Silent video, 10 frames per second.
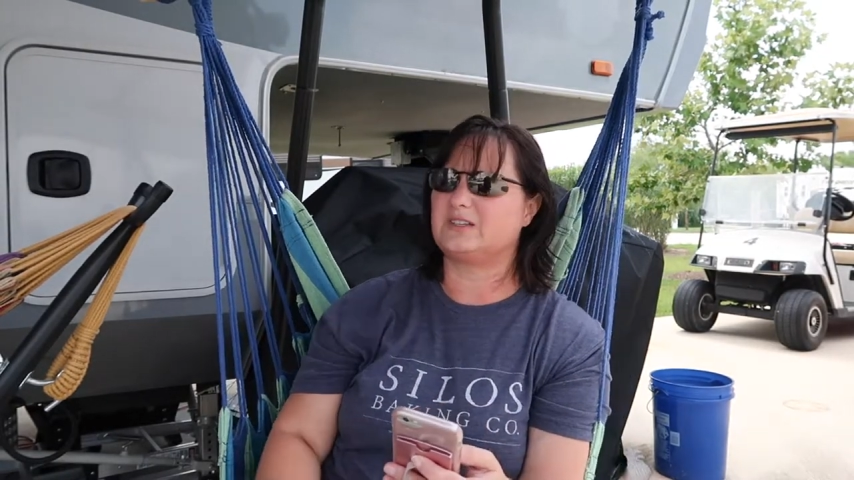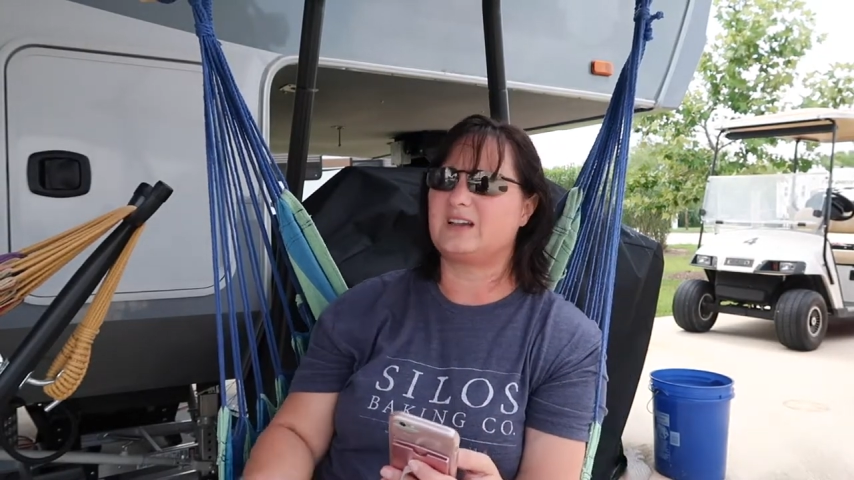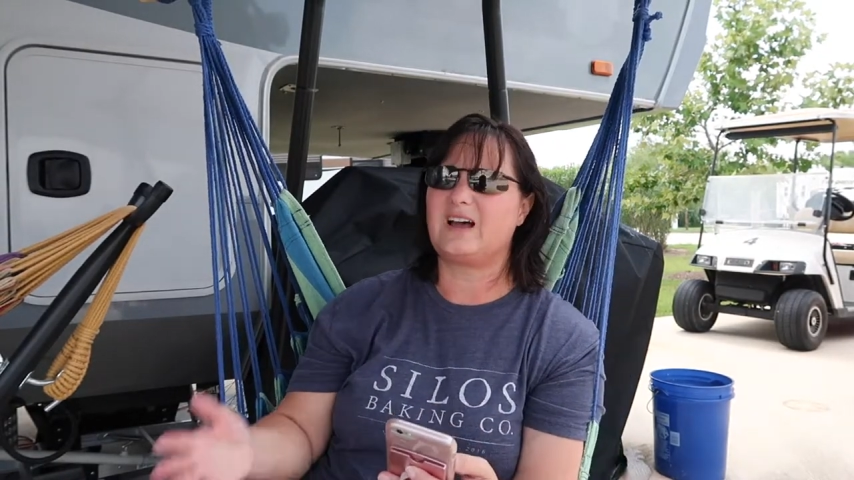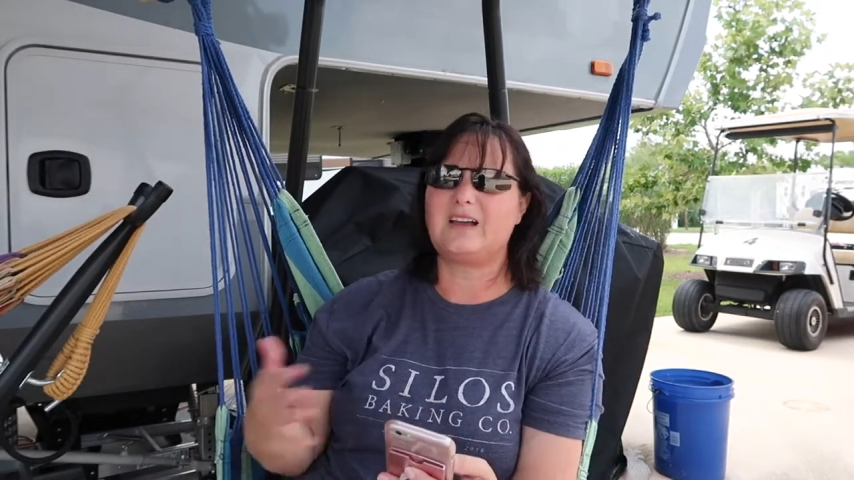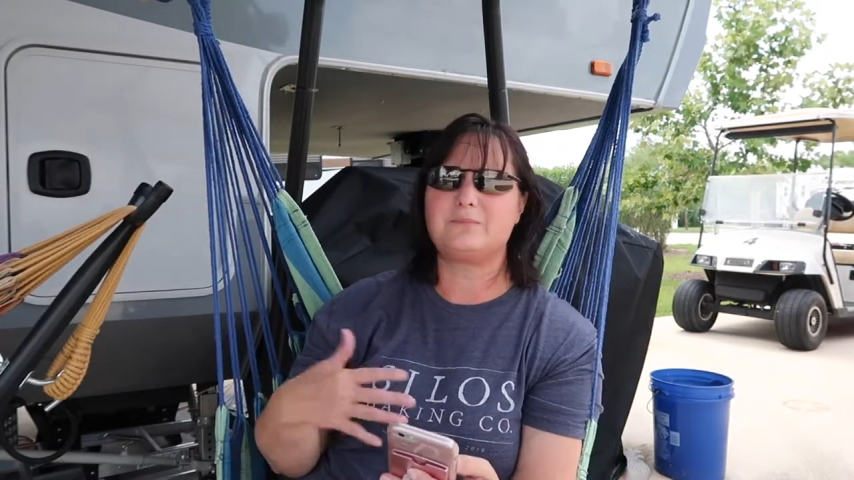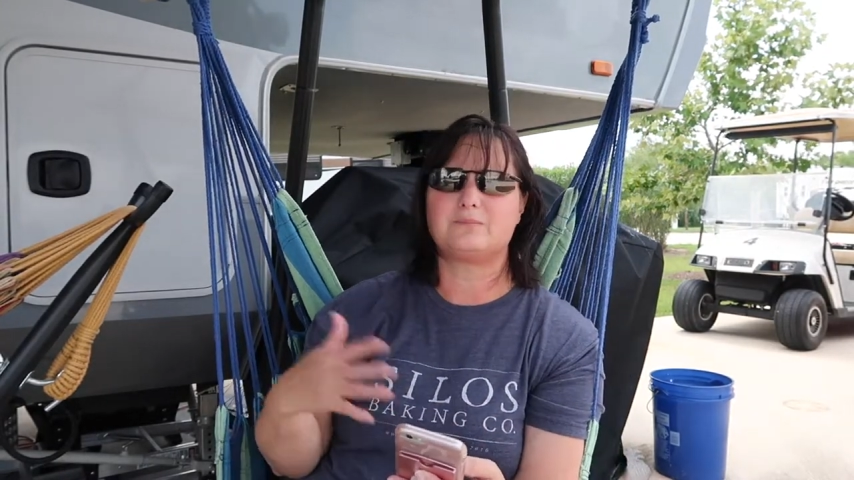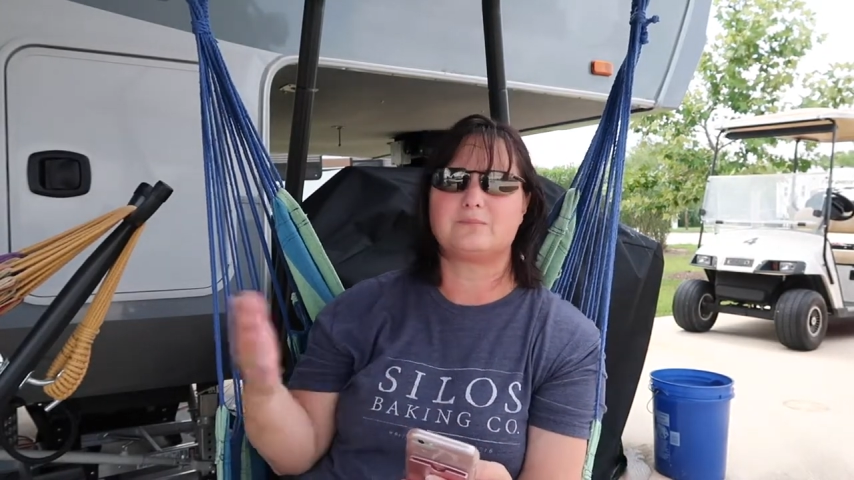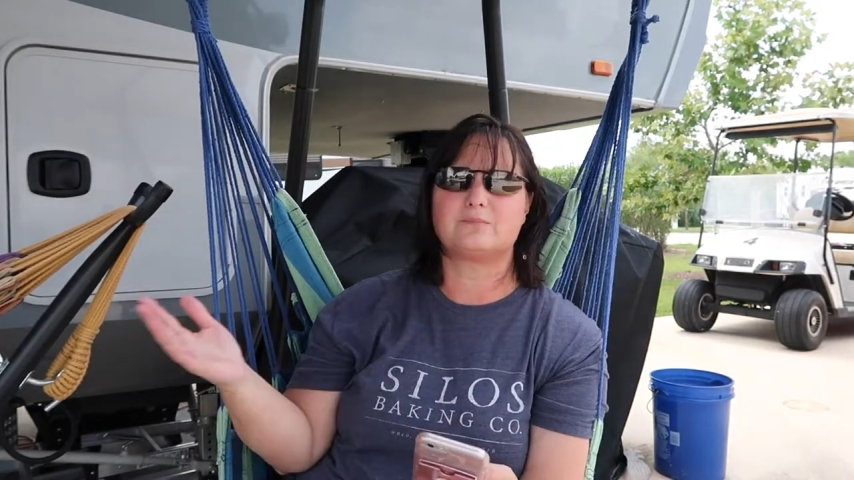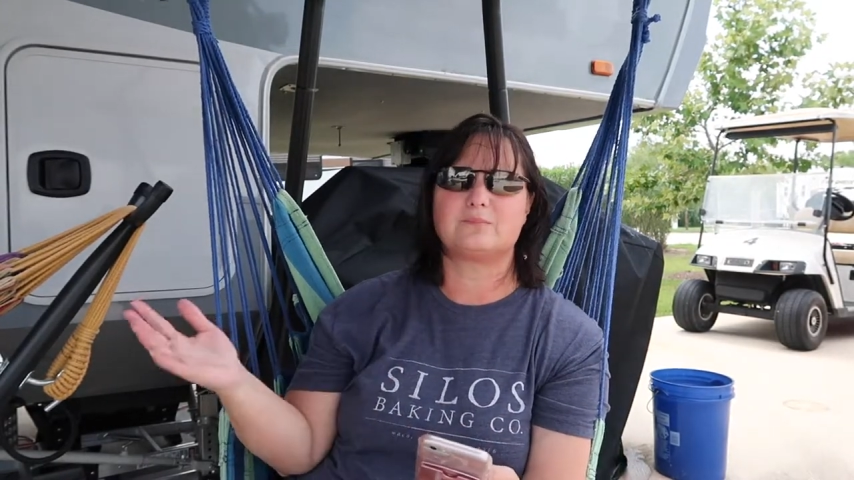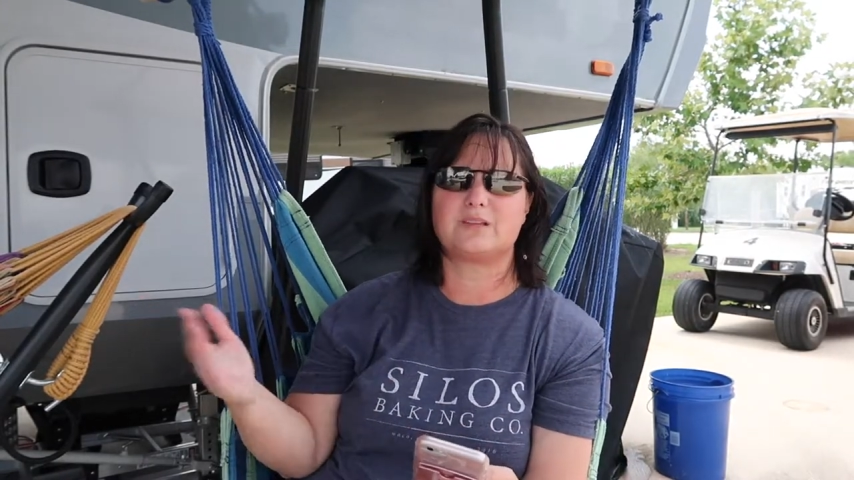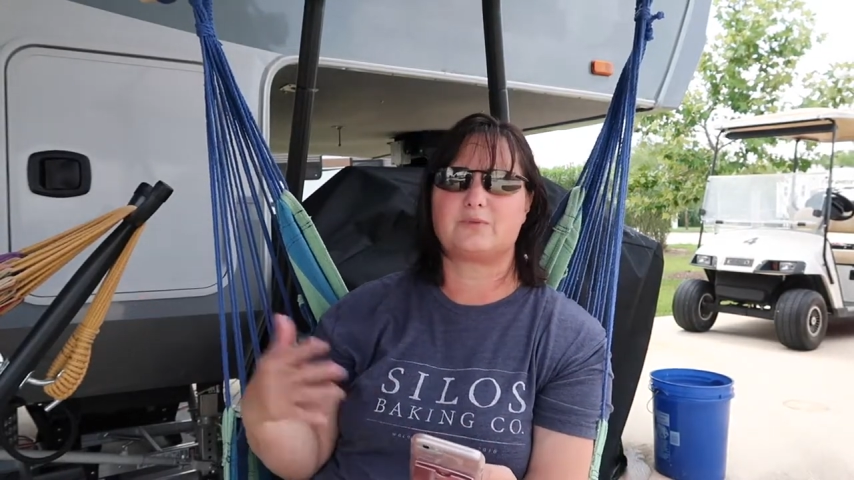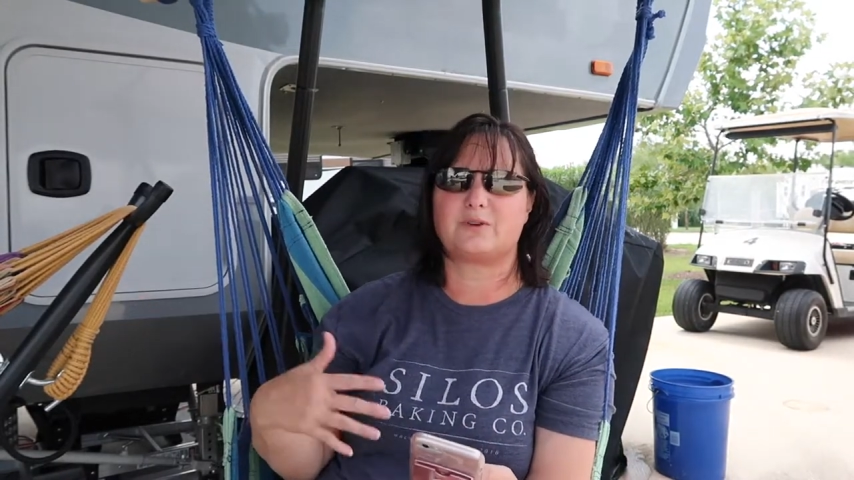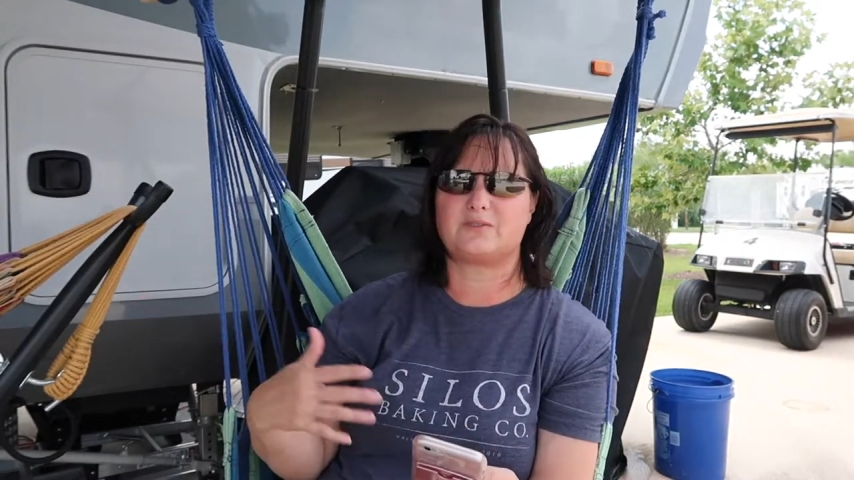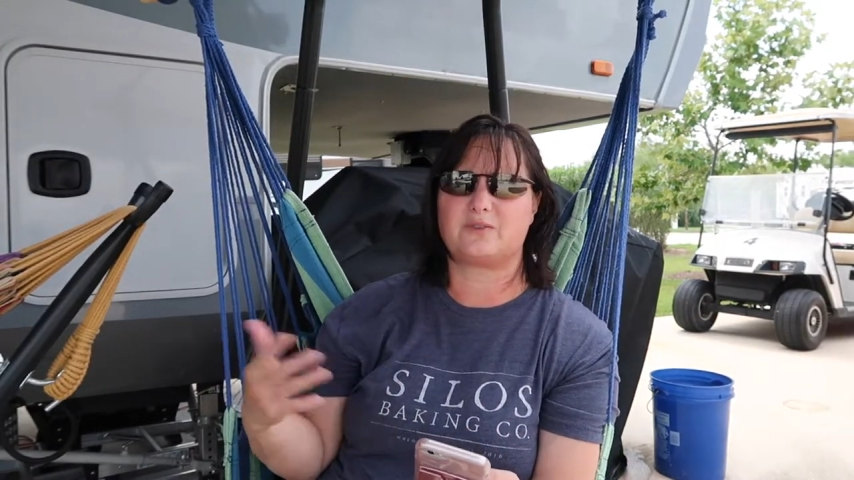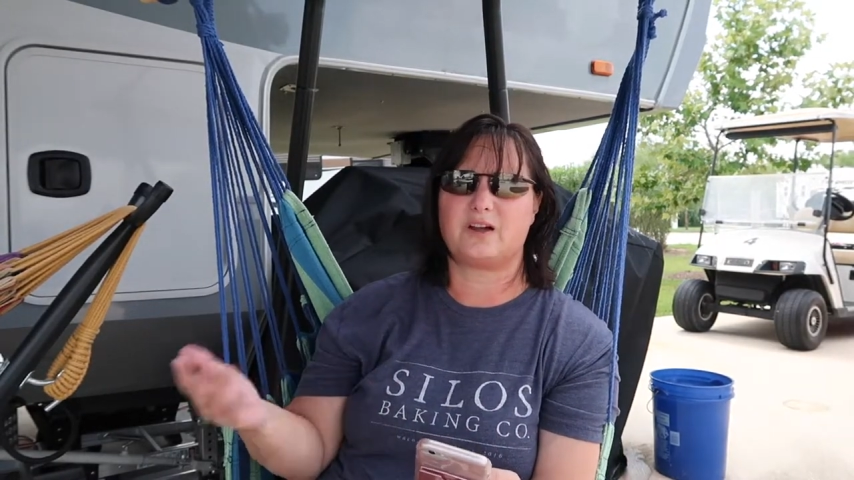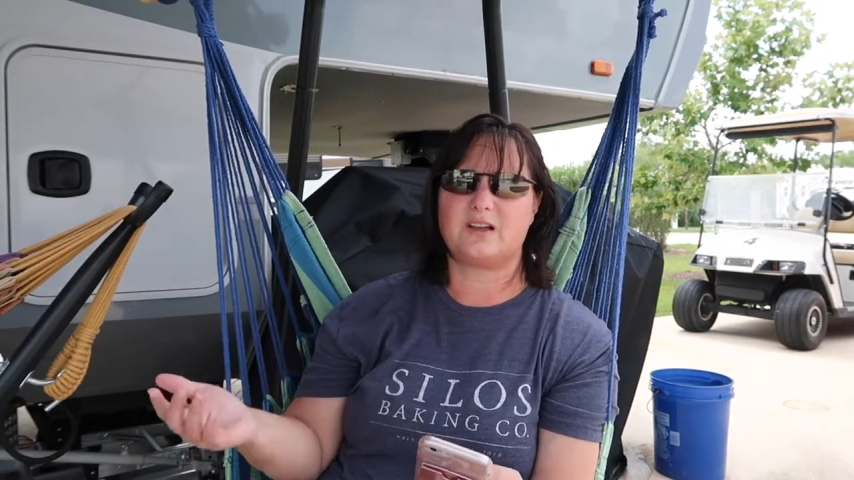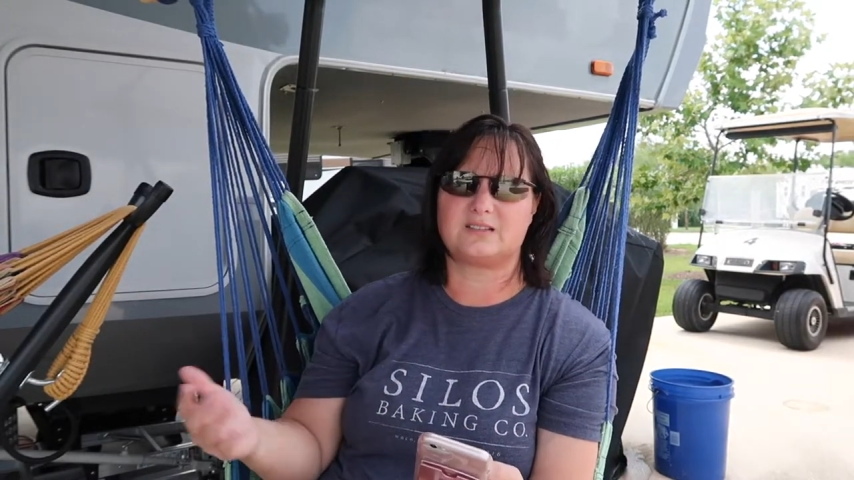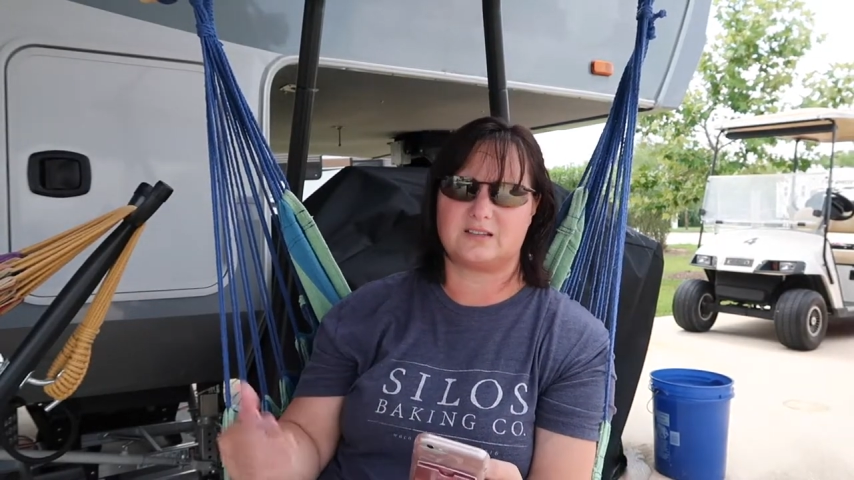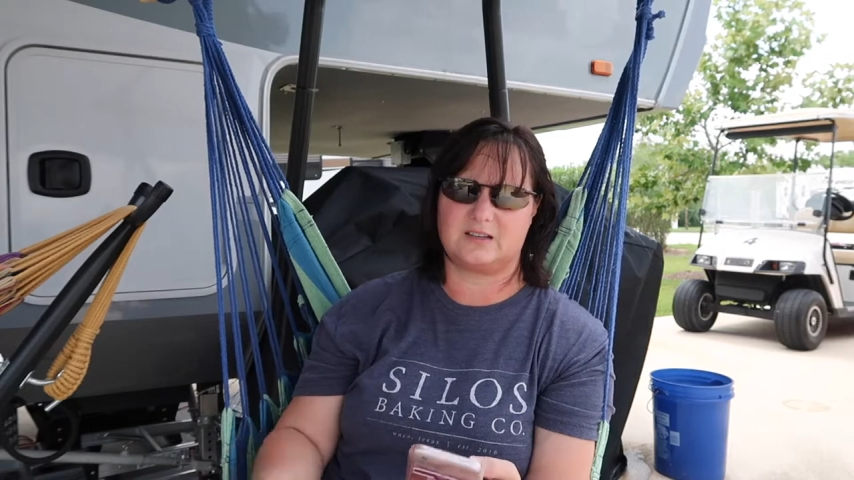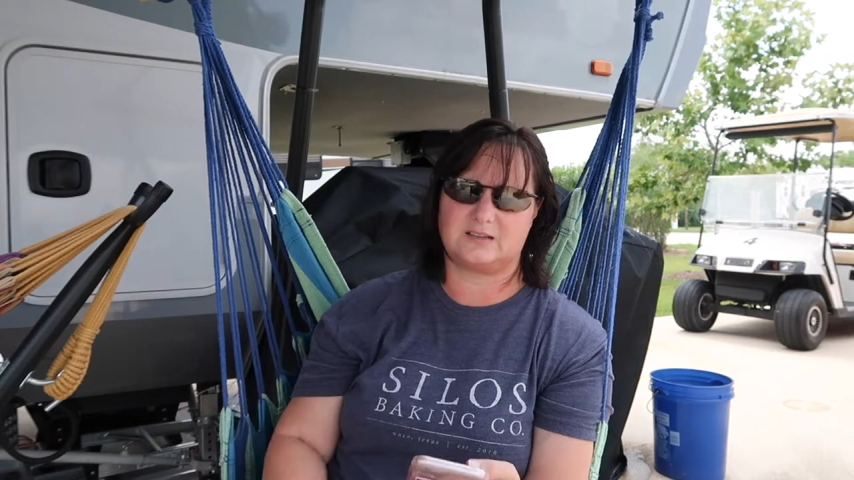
the time difference for us,